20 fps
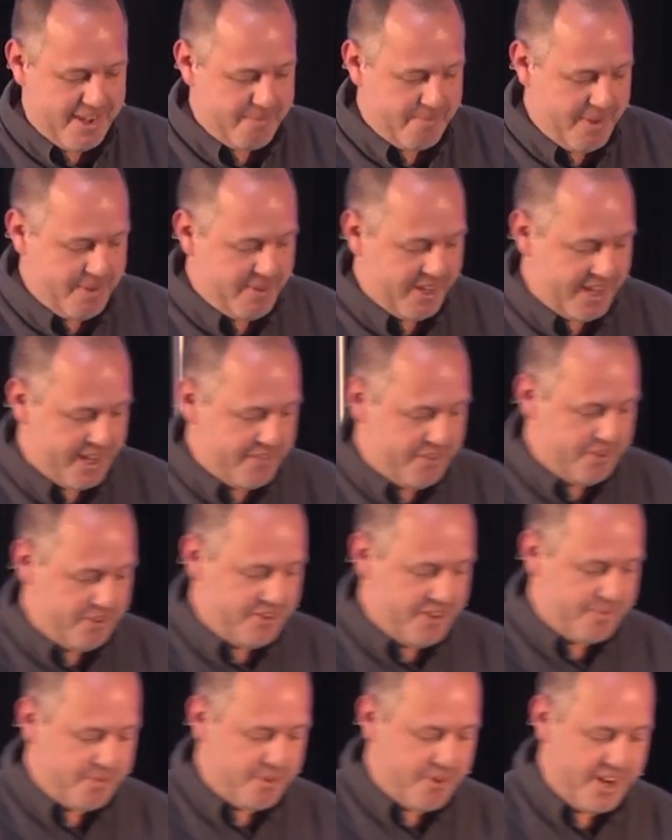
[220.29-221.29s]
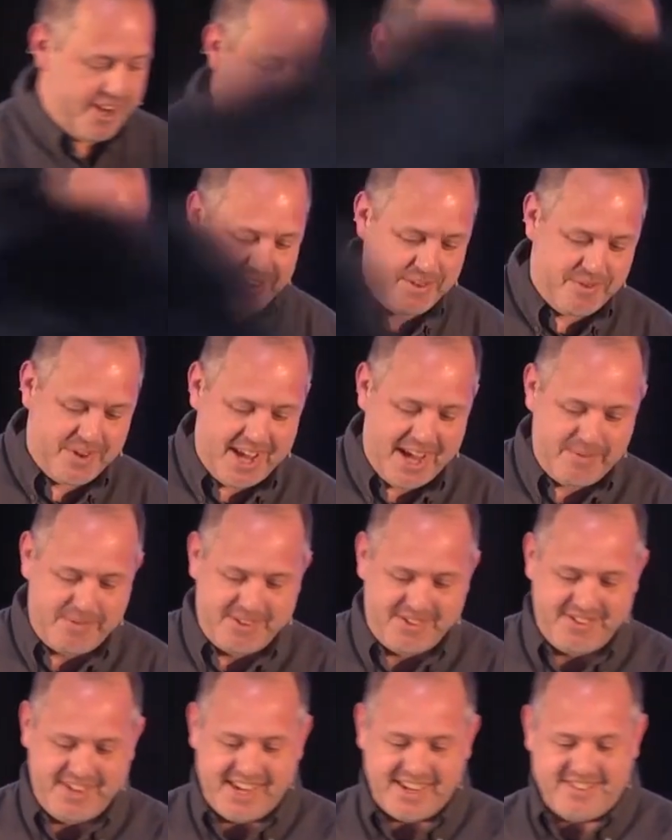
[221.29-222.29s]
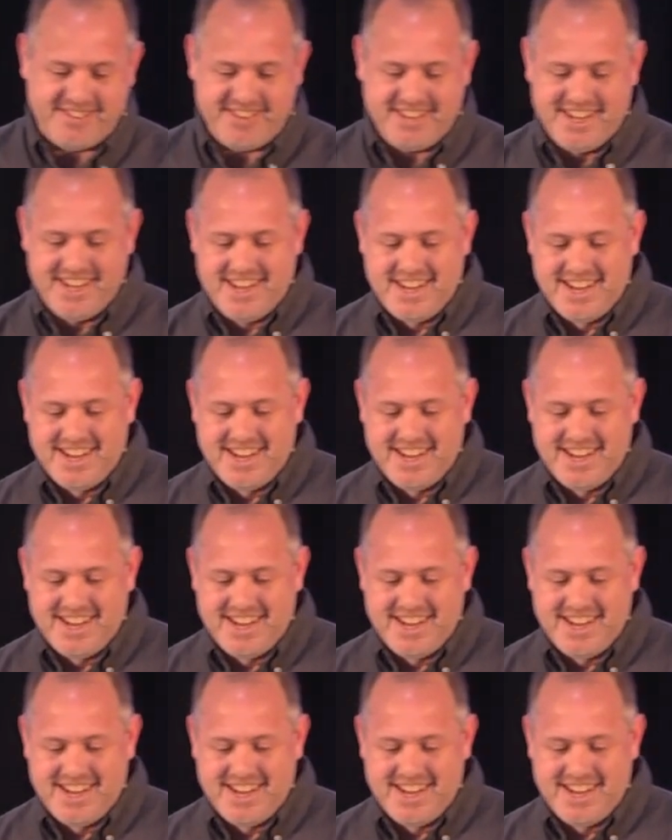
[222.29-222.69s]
maybe give you some grace in what happens next.